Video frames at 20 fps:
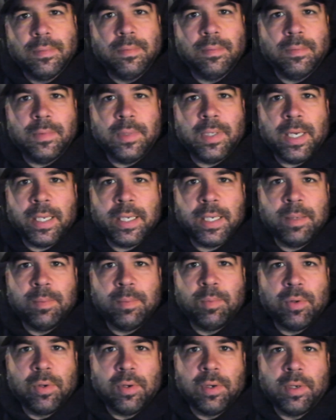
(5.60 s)
When I get
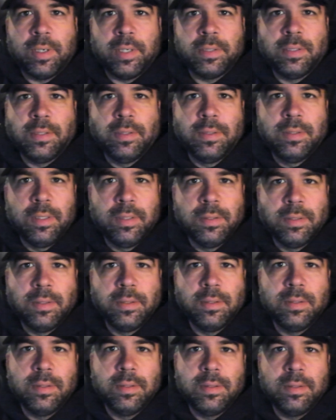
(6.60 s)
bored,
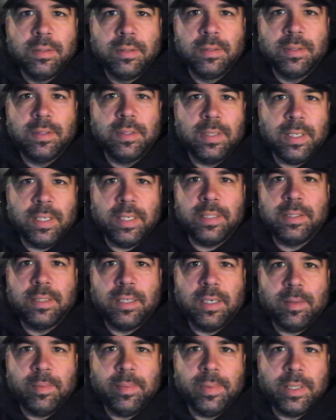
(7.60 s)
I
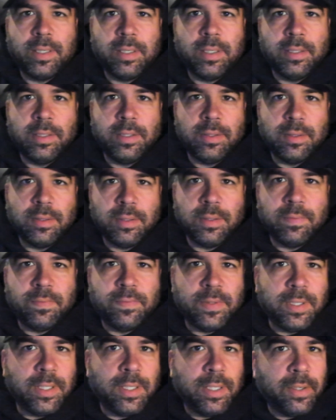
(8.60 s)
start making YouTube
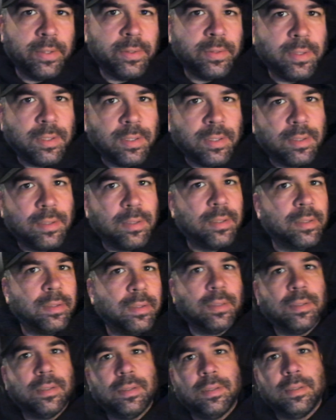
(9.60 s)
videos.
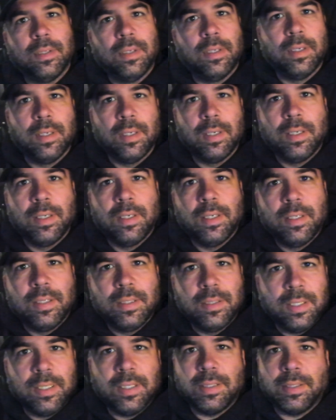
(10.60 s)

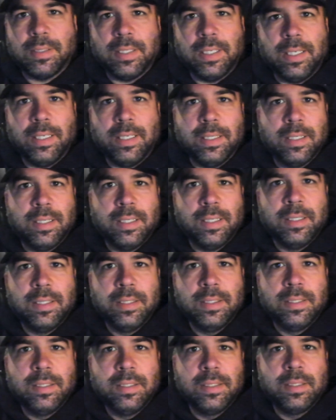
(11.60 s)
Seriously,
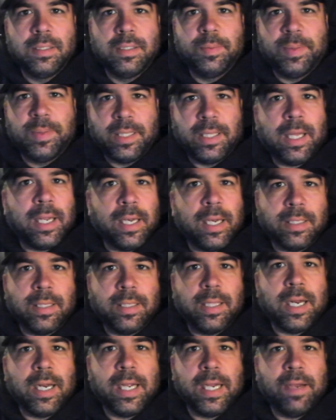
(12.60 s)
it's pathetic
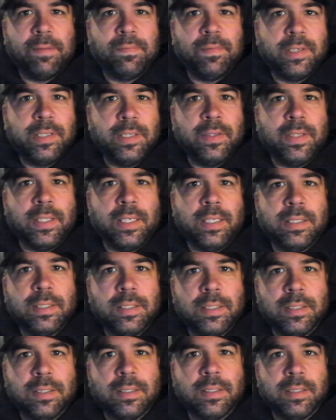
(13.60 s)
that I have to do
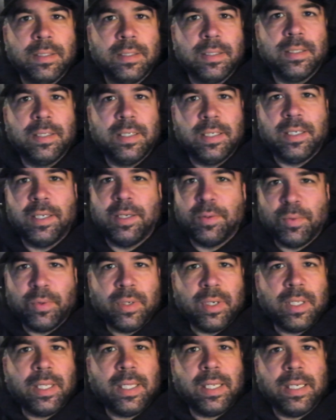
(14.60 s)
this. It
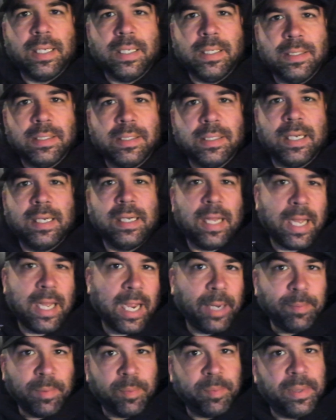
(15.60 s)
really is. And
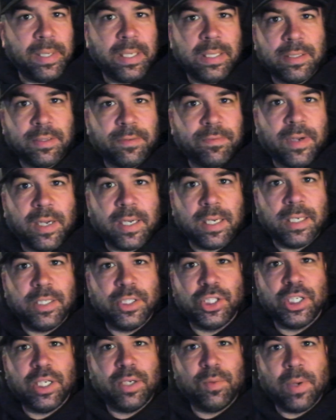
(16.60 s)
I'm a piece of fucking
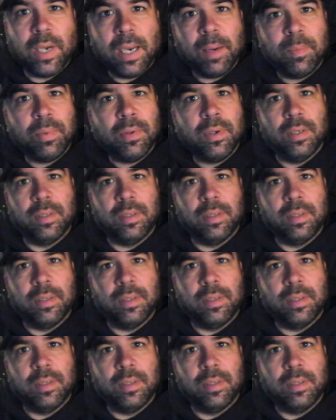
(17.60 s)
shit rapper.